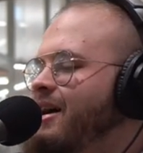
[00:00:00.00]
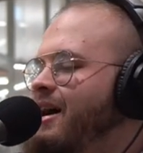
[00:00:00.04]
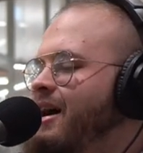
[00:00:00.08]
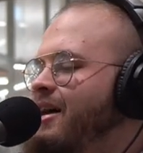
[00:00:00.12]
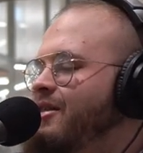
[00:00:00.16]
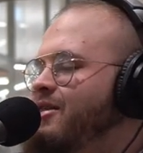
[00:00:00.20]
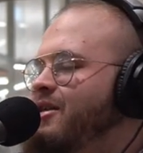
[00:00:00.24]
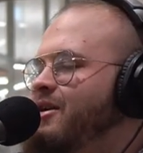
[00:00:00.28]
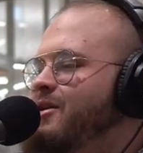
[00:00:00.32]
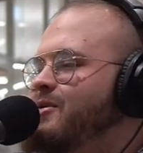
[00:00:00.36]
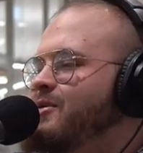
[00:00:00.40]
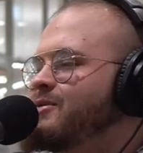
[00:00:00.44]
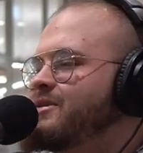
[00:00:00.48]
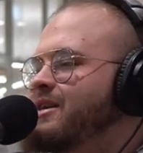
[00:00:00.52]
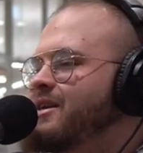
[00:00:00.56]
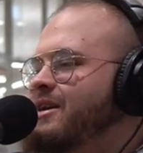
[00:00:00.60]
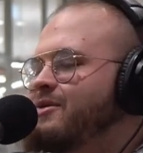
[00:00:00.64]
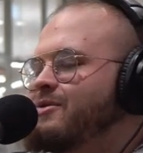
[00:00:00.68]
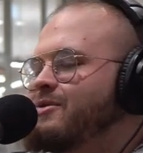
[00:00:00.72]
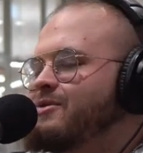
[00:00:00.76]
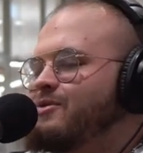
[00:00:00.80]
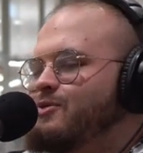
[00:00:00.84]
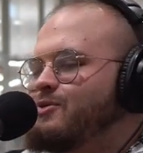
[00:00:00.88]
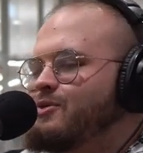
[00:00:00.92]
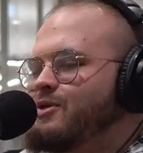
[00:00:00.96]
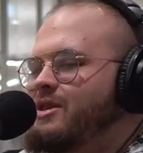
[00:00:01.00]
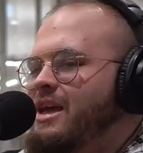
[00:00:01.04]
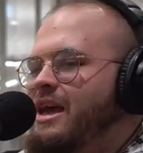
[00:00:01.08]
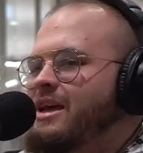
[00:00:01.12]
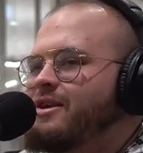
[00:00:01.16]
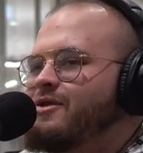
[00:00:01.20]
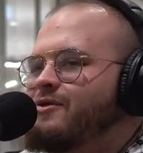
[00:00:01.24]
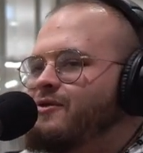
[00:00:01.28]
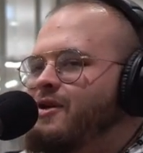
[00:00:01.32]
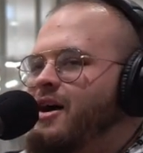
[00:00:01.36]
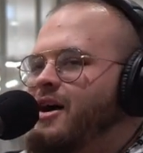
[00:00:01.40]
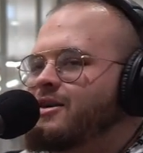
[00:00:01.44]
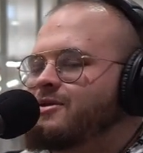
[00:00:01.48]
I think he was like with
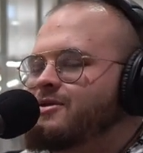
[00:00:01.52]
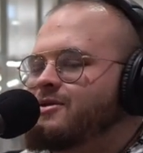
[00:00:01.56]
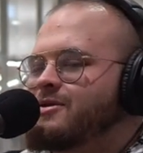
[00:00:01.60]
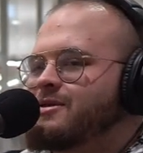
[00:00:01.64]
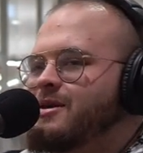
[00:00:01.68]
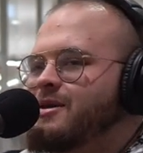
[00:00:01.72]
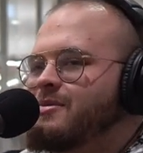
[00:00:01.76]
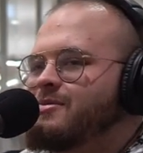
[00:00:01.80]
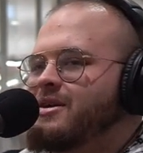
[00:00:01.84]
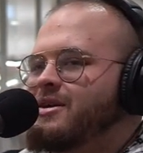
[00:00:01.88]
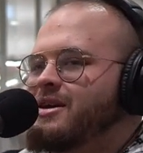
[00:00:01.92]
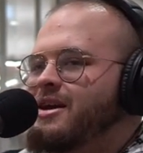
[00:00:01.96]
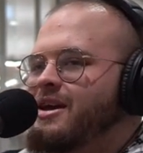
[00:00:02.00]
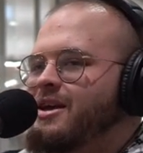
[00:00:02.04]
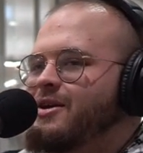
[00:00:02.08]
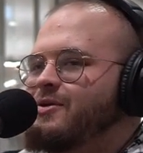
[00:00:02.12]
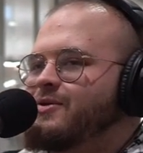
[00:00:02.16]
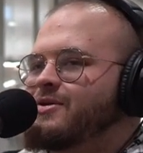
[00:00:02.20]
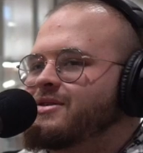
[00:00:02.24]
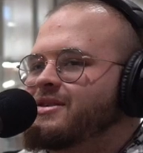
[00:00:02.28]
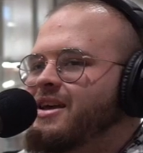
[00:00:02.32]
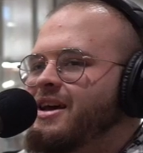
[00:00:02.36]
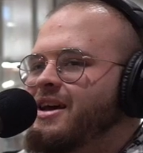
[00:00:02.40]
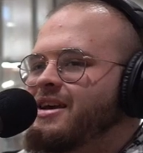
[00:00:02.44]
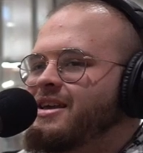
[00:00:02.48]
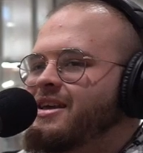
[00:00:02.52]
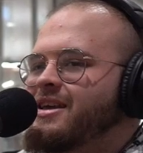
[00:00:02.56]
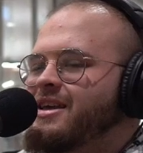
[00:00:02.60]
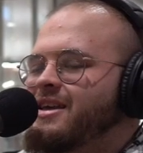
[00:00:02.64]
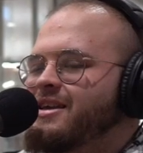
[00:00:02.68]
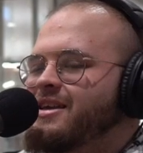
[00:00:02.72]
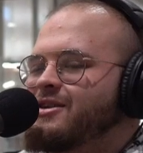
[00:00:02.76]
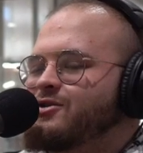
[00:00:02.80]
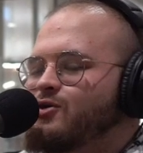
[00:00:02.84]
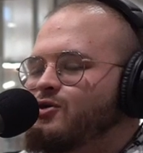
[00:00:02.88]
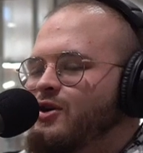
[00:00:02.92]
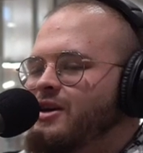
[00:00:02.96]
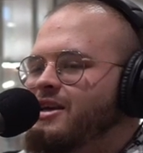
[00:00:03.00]
Aiden Ross or something, and he was like
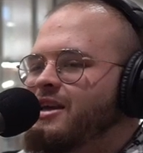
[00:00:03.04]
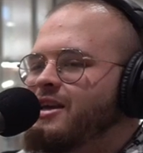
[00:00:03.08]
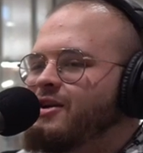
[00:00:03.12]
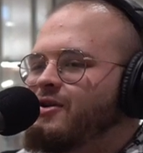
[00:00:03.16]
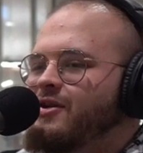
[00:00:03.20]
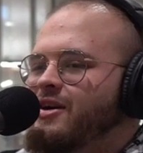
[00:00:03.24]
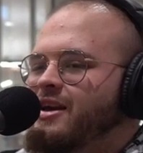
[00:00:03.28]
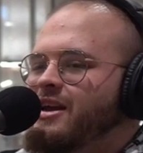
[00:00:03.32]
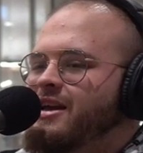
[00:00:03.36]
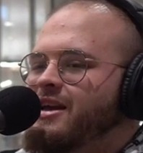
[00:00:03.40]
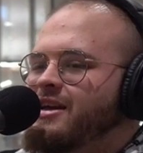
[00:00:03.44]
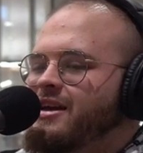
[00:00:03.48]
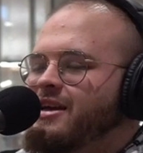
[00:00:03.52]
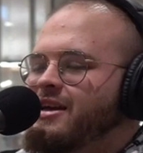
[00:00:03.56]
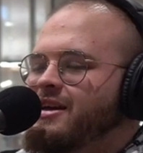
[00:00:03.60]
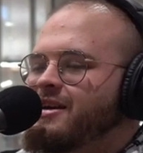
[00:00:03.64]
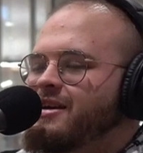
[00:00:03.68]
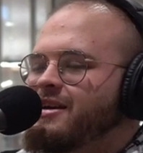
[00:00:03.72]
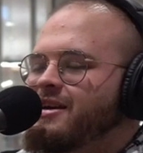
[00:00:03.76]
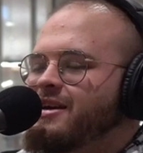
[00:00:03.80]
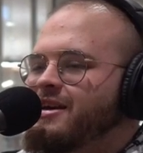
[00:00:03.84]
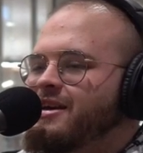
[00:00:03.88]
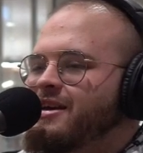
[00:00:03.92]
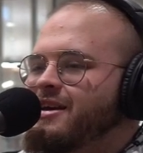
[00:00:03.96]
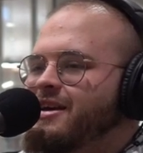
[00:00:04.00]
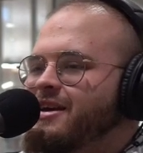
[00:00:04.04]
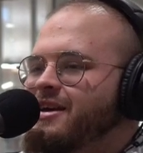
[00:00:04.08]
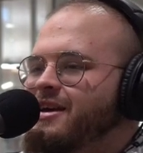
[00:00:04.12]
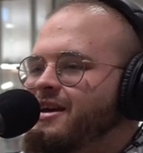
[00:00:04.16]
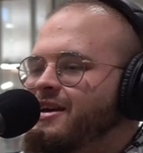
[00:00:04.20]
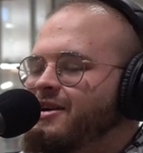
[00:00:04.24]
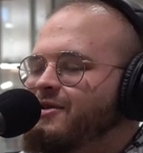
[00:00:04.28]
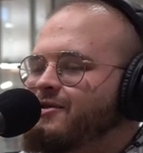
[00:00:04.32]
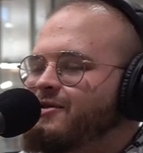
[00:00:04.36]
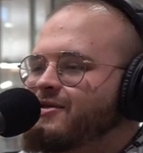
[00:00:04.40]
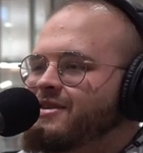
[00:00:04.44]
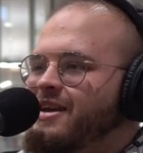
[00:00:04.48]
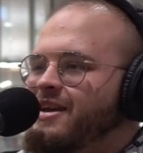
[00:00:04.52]
drinking or eating,
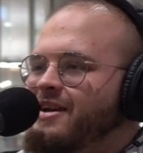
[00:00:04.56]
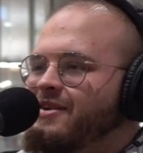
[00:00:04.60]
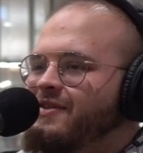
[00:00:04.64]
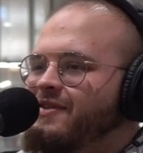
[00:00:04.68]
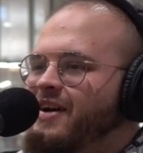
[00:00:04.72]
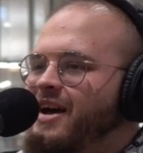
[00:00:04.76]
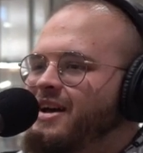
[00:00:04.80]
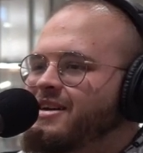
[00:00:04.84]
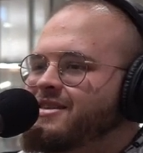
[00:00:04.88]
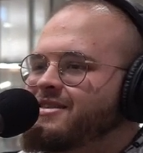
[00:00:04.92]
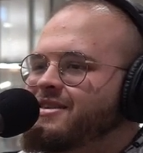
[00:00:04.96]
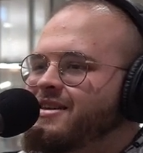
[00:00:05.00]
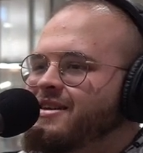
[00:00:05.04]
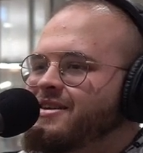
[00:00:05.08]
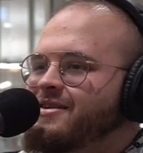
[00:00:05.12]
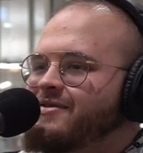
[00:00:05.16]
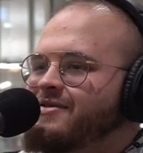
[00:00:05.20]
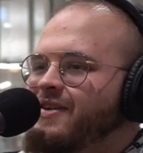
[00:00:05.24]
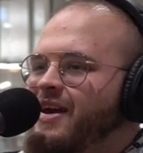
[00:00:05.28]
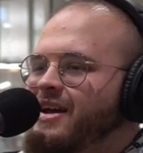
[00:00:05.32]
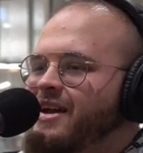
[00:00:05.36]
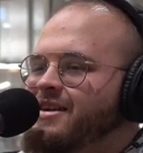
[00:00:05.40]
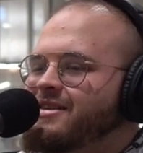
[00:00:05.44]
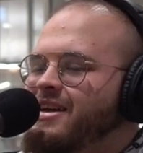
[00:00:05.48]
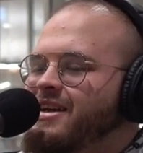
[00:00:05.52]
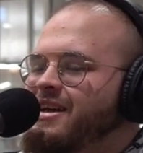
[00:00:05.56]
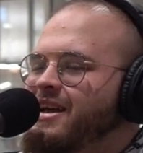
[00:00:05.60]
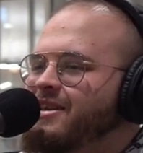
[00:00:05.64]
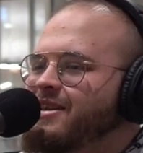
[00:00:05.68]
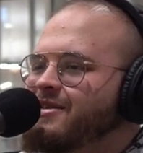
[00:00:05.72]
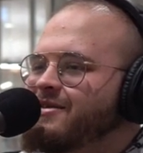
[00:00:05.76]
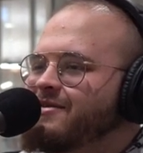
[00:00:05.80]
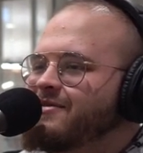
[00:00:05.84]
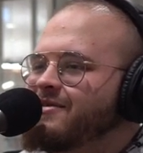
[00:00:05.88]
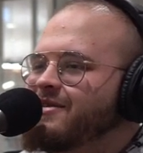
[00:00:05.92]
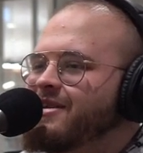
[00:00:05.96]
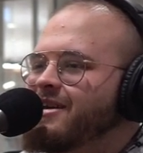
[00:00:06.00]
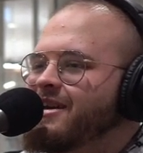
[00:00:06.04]
and he was like fasting,
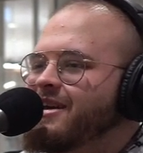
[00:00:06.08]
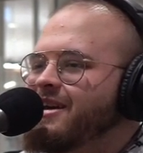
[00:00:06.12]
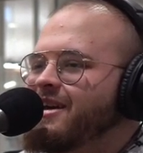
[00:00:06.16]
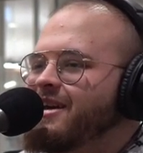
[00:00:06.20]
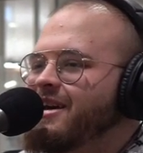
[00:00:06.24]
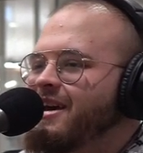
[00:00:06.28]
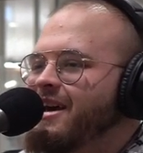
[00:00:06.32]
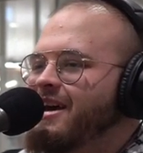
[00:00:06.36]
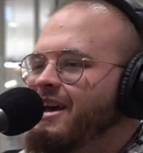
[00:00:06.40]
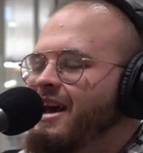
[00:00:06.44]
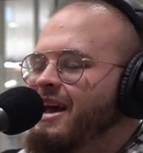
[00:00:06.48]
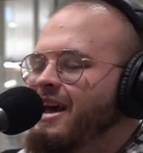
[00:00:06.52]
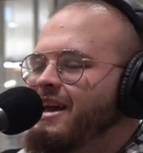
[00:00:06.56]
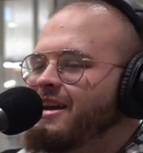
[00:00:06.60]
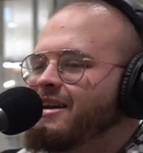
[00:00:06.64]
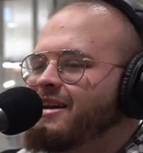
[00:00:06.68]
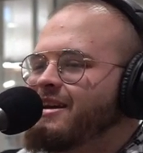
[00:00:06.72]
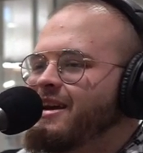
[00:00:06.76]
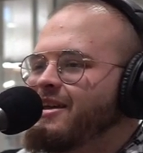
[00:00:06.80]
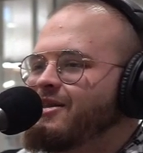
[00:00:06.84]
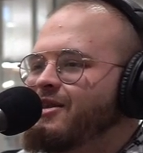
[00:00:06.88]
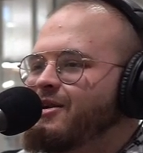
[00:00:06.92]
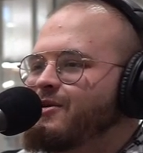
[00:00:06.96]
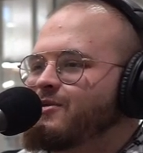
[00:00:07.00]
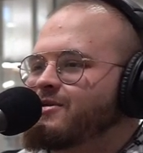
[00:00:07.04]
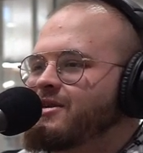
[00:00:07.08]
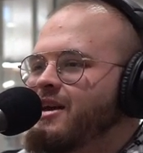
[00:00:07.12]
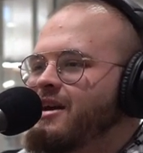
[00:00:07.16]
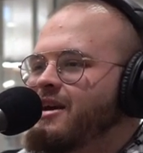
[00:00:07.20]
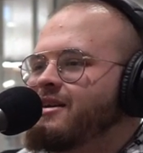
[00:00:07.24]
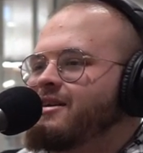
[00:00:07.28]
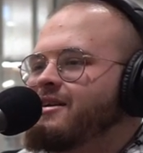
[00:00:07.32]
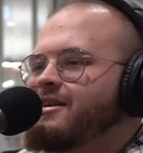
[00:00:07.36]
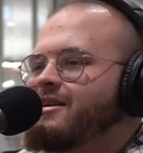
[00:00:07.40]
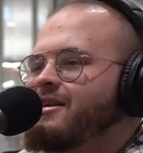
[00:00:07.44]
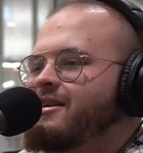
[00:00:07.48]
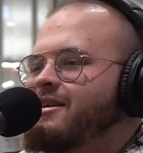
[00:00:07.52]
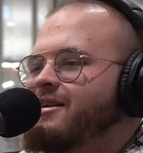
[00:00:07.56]
and Aiden I think was
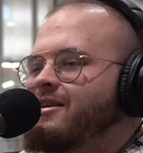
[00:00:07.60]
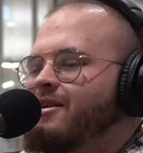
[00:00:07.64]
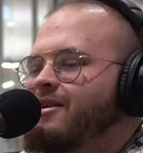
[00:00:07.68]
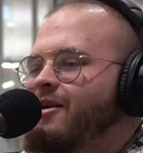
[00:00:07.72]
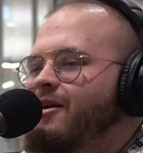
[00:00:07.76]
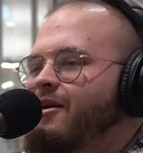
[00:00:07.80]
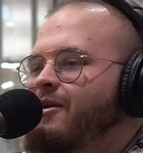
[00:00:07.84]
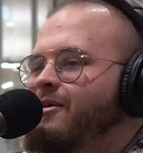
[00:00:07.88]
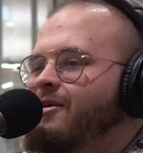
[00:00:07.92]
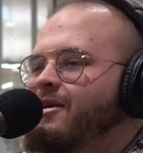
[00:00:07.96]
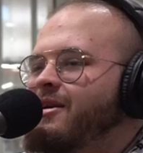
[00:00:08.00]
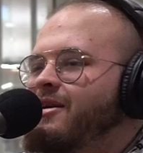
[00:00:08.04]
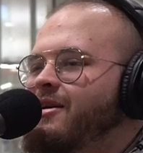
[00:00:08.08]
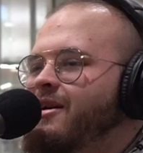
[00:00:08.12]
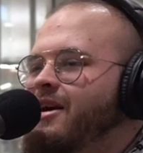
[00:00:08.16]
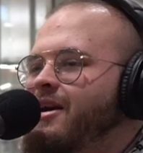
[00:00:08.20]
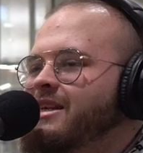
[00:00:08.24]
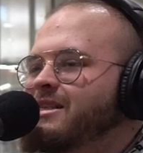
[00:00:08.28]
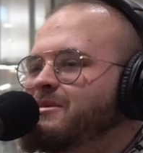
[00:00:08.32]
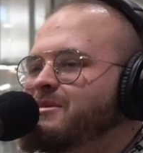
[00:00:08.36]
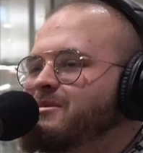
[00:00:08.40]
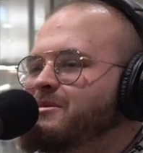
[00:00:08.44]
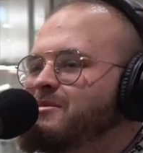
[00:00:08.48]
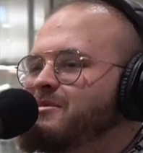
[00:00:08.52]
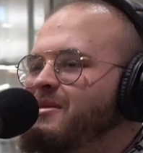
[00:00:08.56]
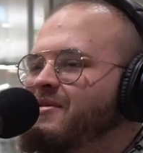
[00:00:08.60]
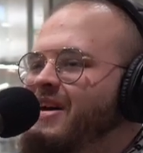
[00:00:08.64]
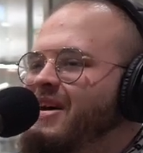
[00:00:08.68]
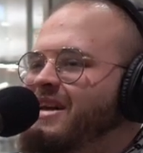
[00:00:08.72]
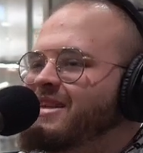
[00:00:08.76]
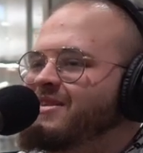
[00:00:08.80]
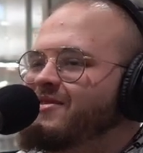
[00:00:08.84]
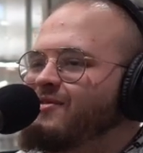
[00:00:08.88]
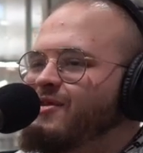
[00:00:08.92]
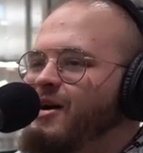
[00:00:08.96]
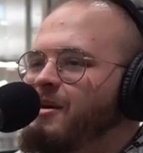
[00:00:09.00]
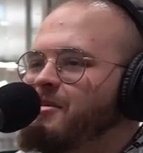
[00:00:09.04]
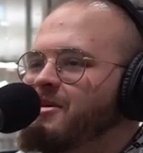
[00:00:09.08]
like, yo, ain't you supposed to be
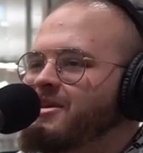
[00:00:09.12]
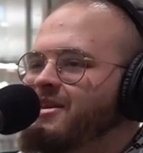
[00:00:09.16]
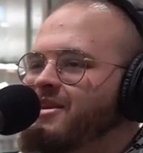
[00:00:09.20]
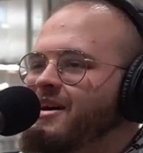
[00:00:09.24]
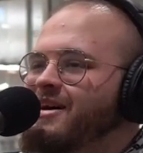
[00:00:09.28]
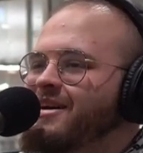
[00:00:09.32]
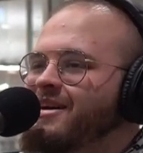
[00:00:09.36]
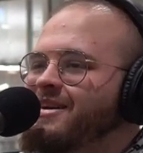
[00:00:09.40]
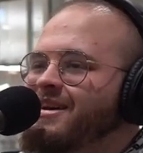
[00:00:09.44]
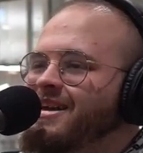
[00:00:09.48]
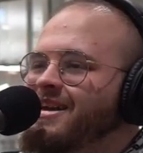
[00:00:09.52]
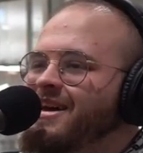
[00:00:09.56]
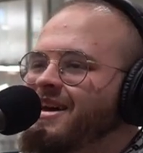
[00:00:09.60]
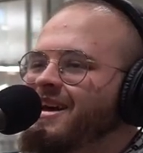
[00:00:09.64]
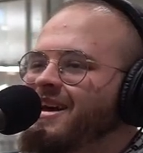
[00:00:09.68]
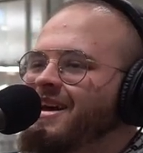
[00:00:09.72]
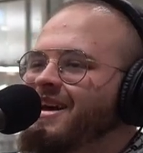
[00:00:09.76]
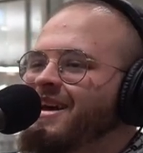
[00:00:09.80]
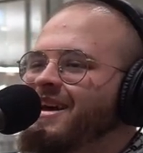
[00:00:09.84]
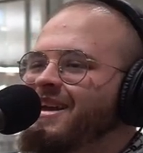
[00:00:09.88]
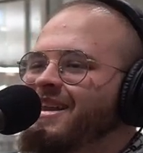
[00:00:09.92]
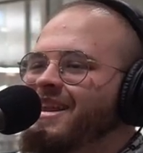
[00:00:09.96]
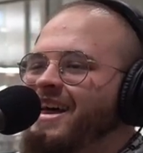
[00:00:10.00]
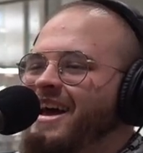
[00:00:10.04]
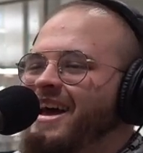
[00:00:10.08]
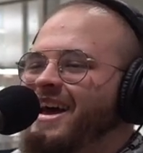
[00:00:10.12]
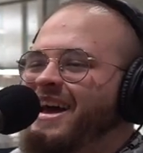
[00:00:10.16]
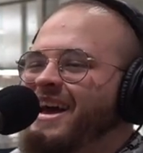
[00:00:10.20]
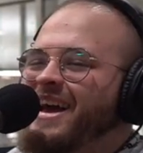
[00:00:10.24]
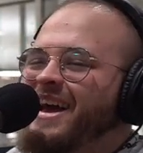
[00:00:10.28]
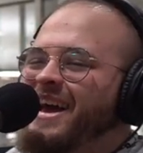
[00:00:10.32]
fasting Ramadan? Like,